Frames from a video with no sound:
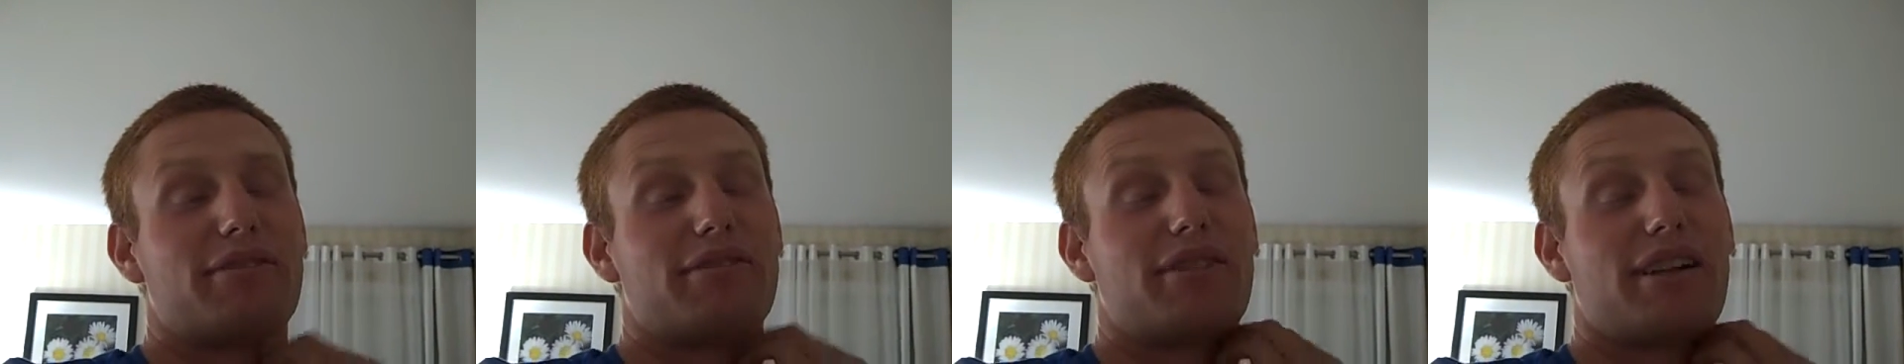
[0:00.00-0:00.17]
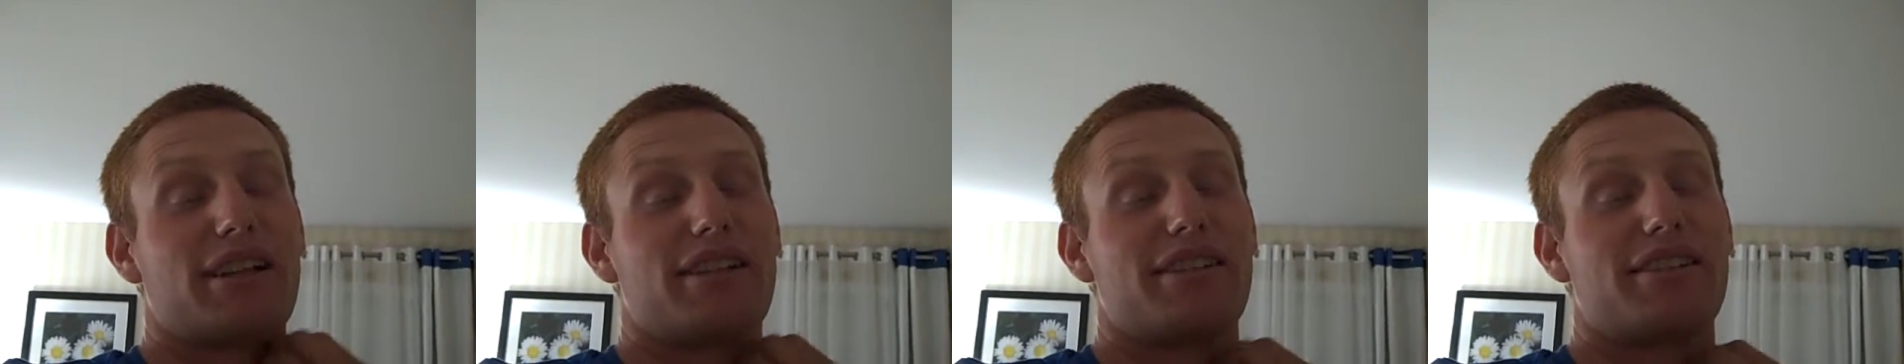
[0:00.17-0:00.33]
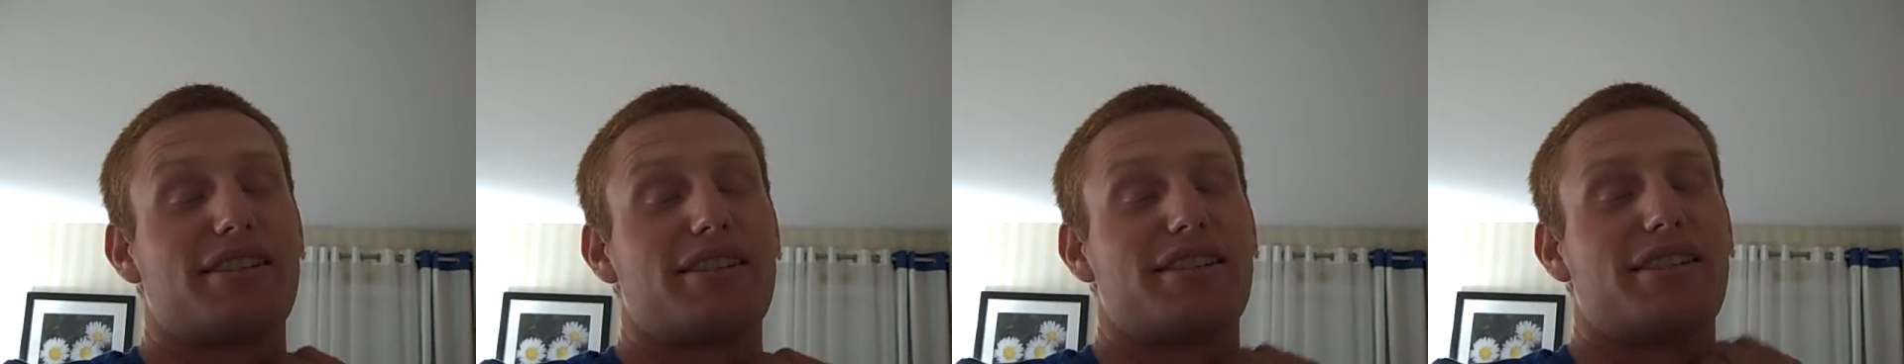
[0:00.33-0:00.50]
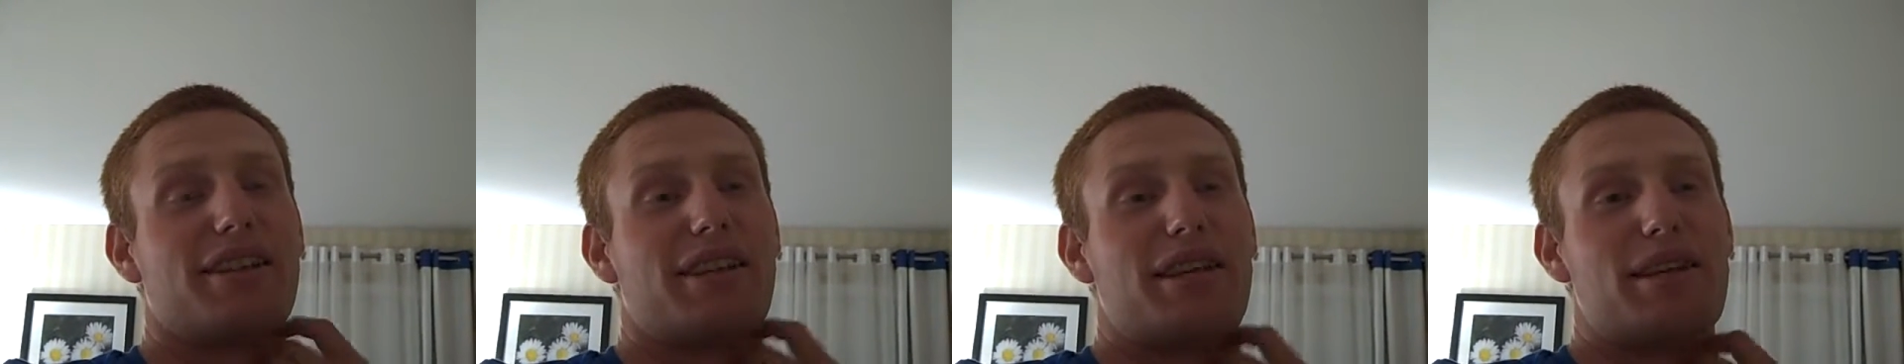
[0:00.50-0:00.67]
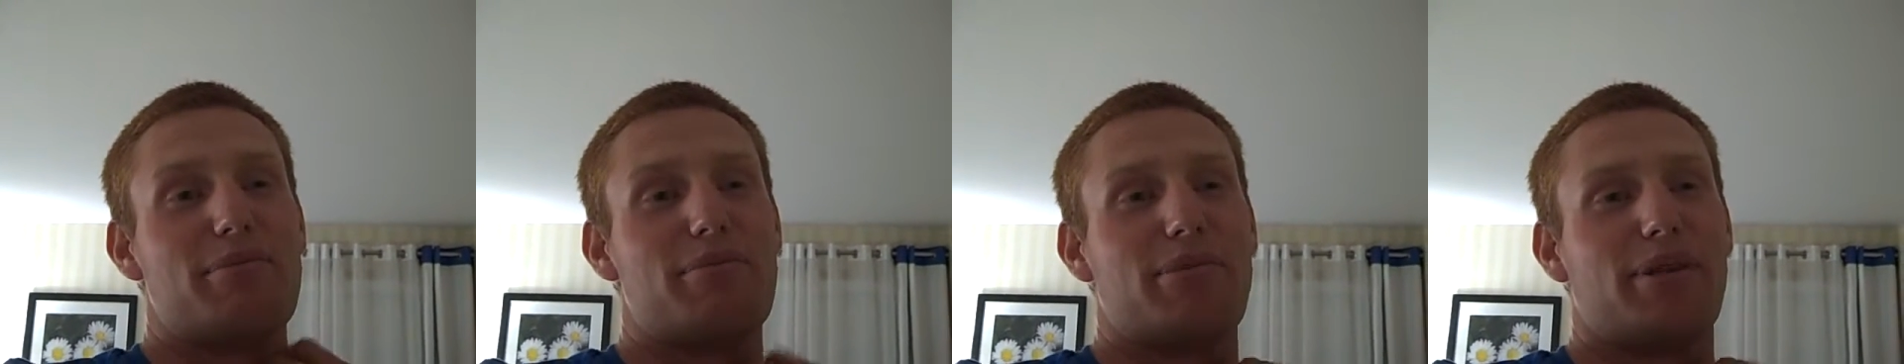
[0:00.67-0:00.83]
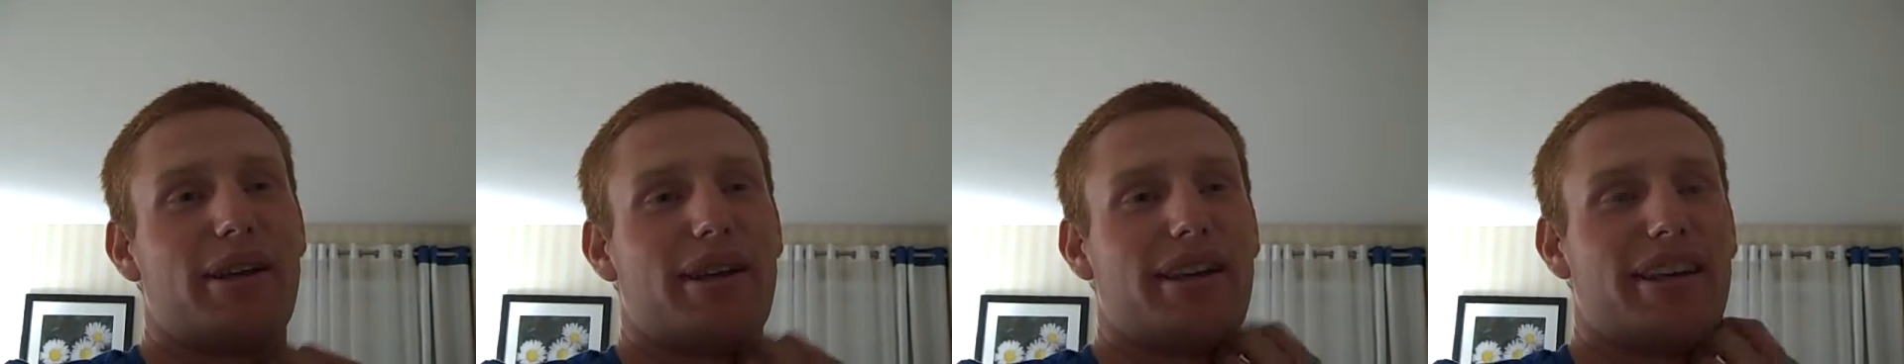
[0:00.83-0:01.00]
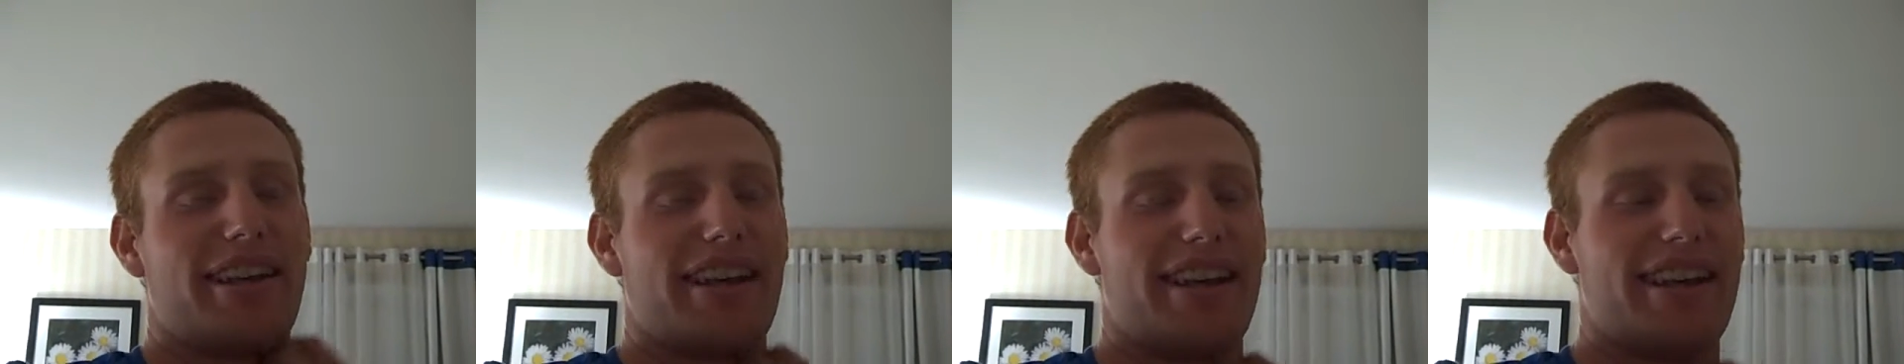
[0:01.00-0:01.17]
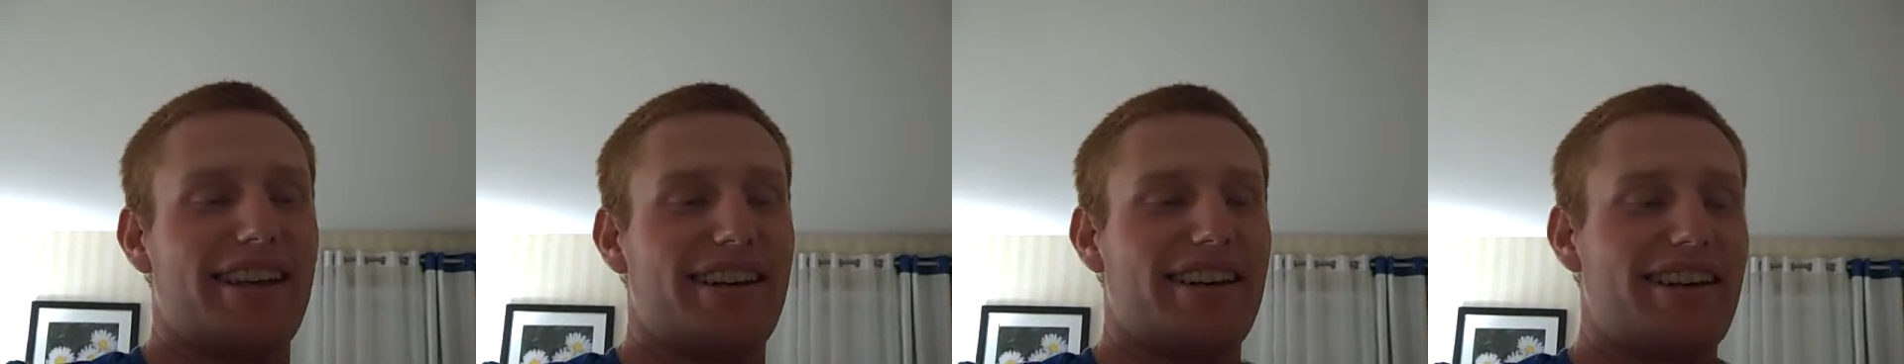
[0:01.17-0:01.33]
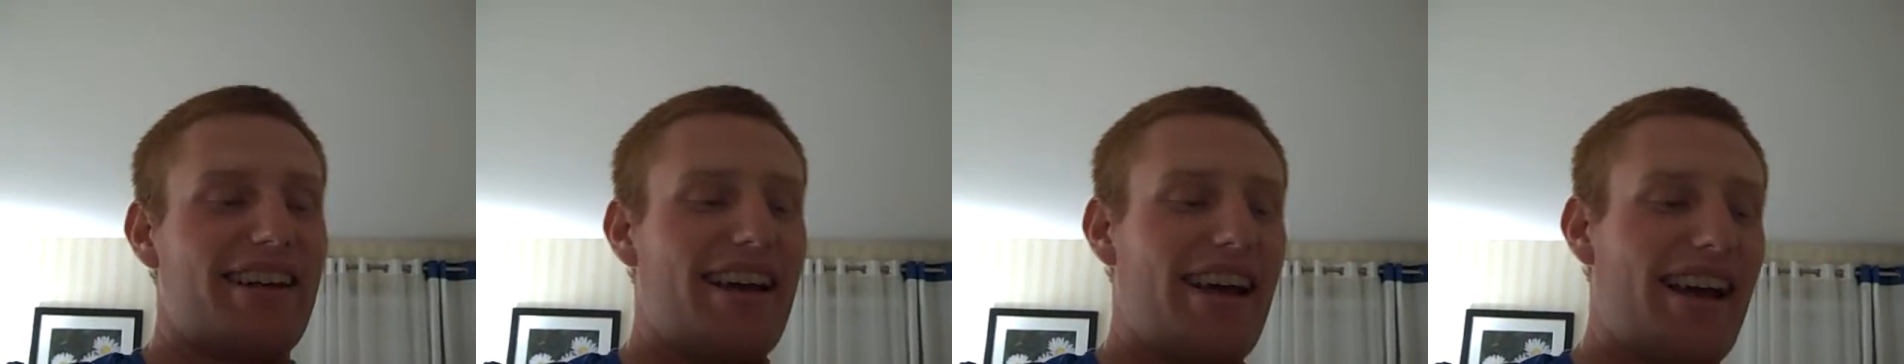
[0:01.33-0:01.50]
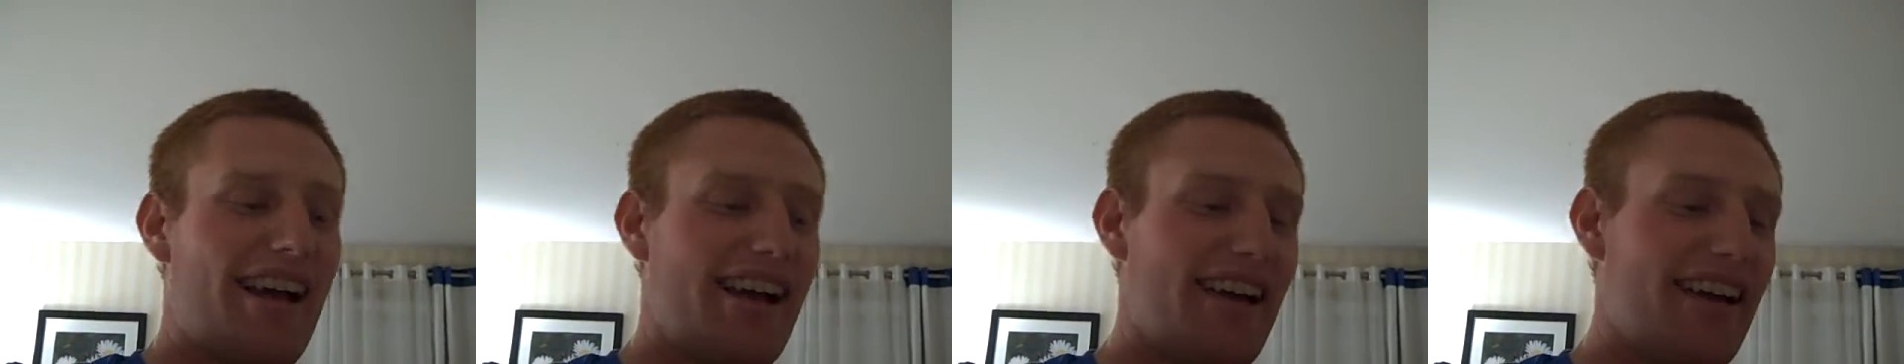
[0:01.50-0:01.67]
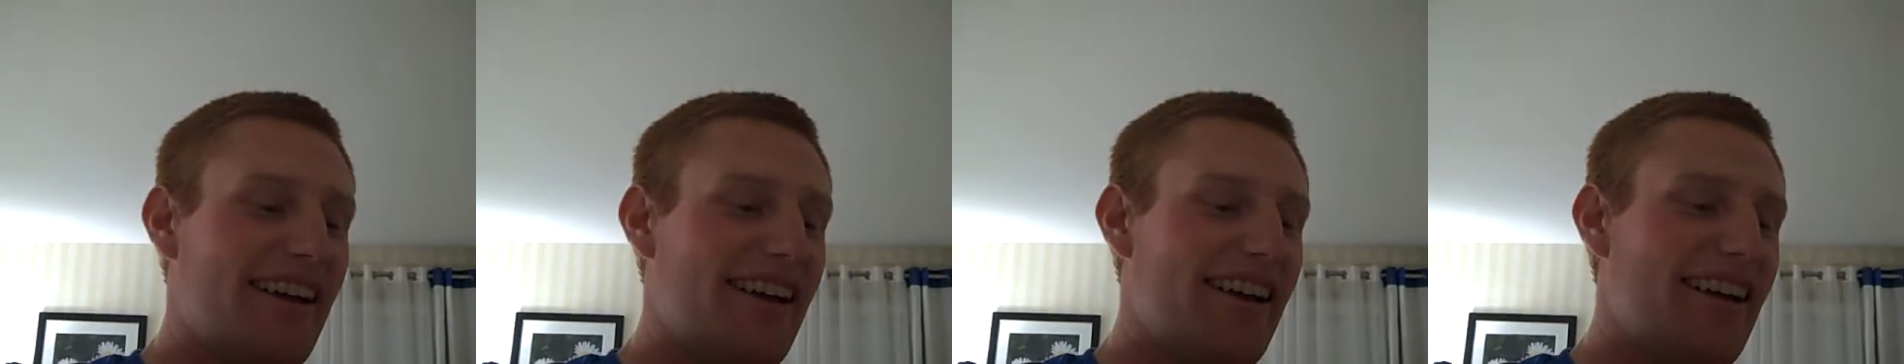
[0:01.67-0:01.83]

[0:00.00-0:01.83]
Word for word: fell asleep and uh,